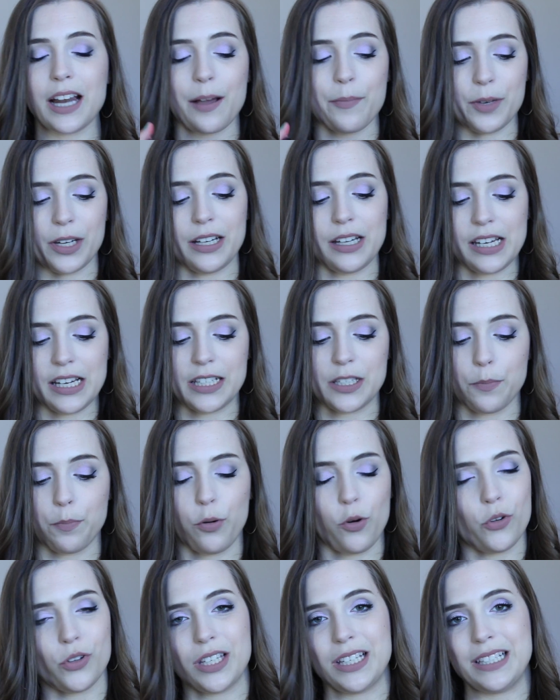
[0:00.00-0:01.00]
I'm gonna need to
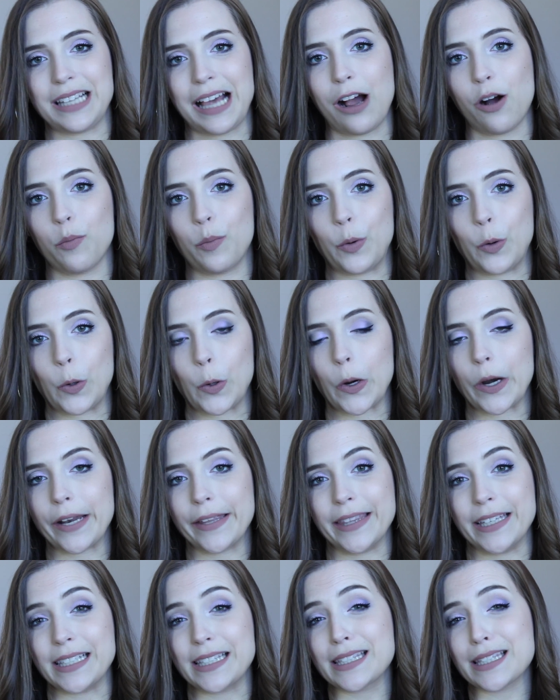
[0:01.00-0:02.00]
pull these out more
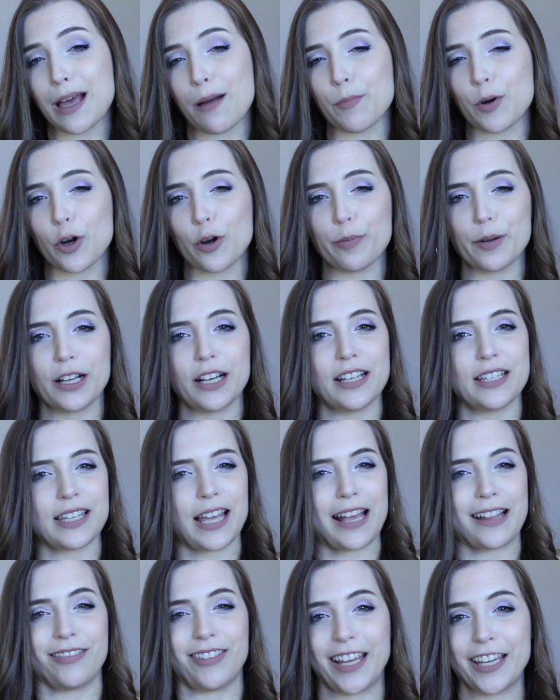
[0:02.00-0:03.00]
in the summer because
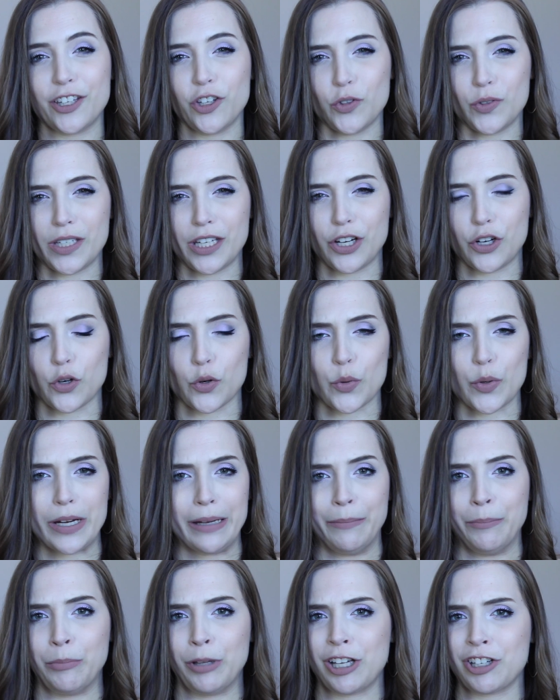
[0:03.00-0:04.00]
I like using
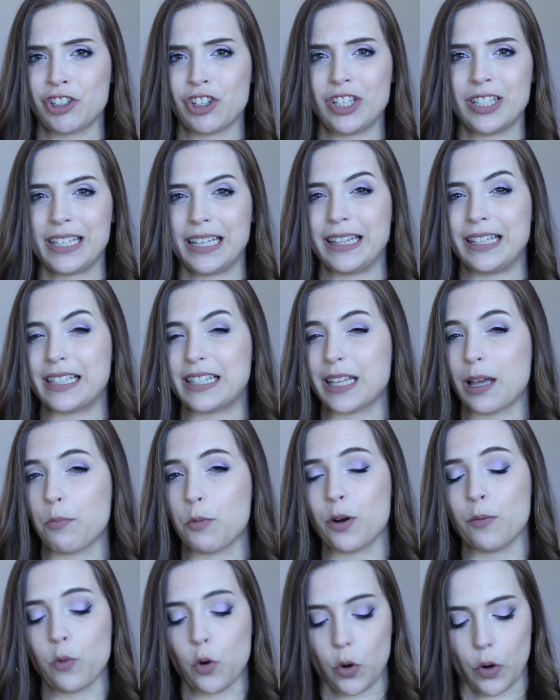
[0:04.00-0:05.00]
cream blushes in the
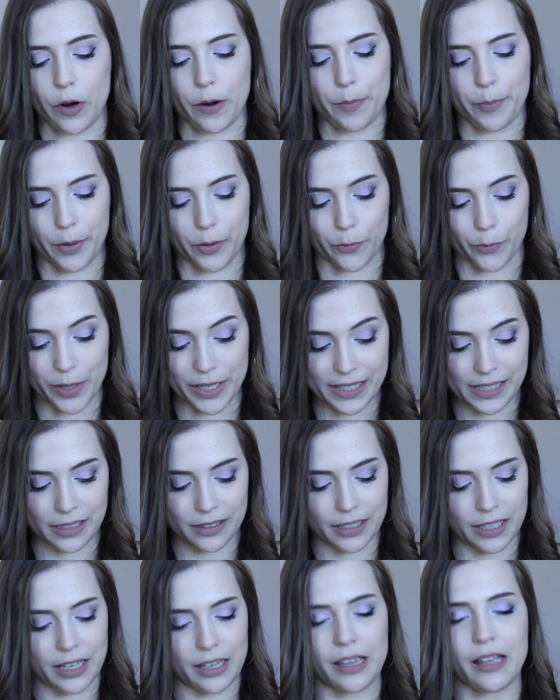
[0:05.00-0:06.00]
summer more, but
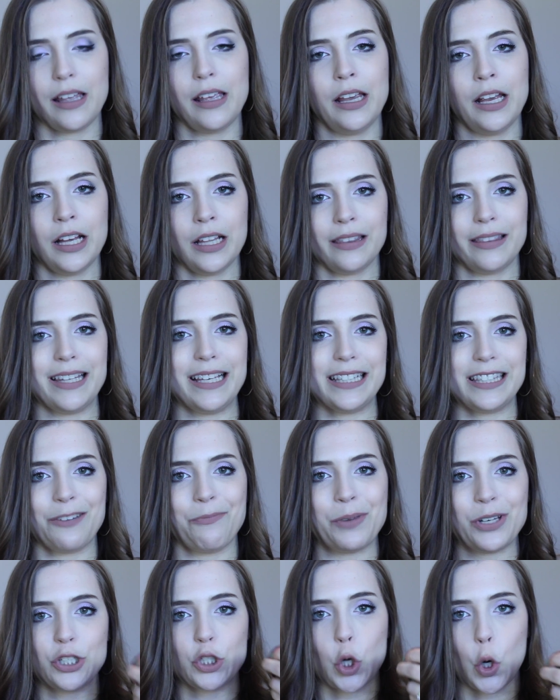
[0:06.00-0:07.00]
recently these have
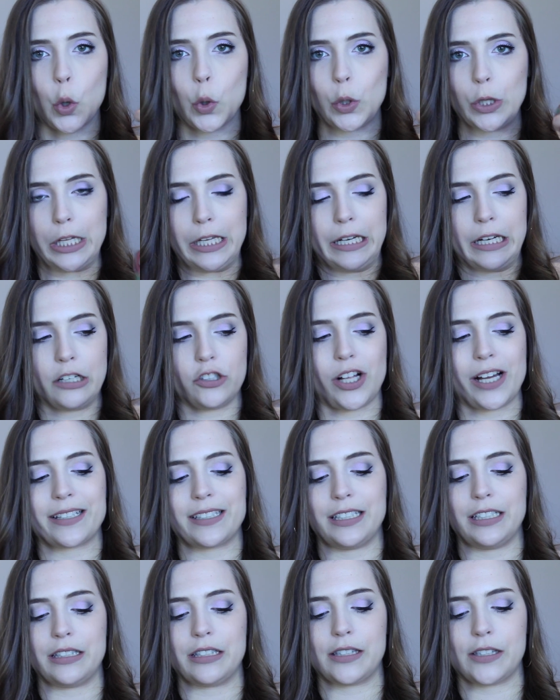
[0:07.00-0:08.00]
been totally
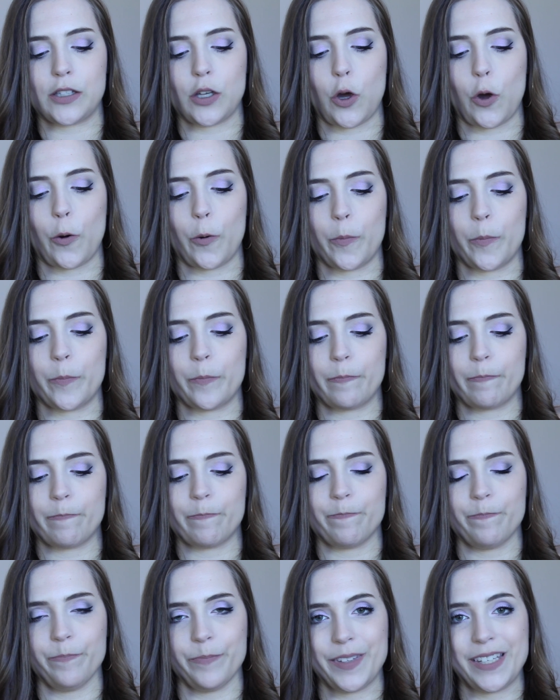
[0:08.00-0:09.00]
neglected, so
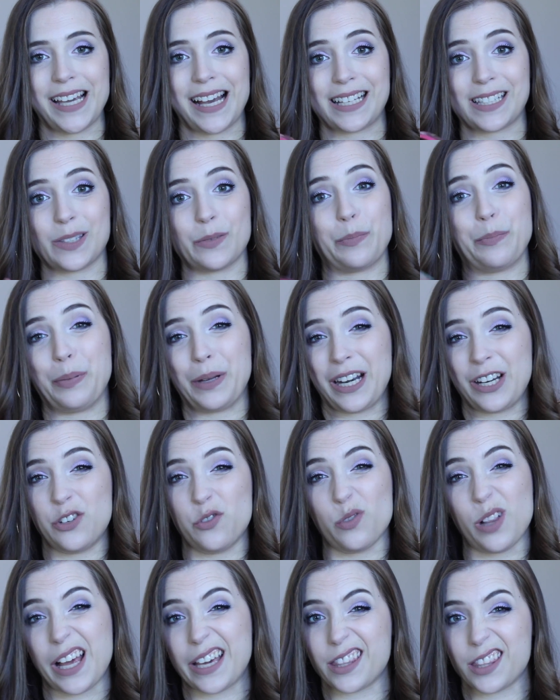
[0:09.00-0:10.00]
yes, but I
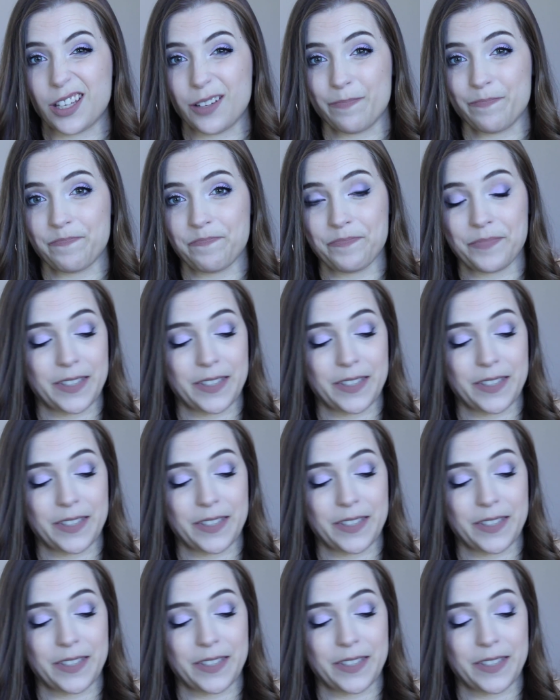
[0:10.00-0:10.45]
do like them.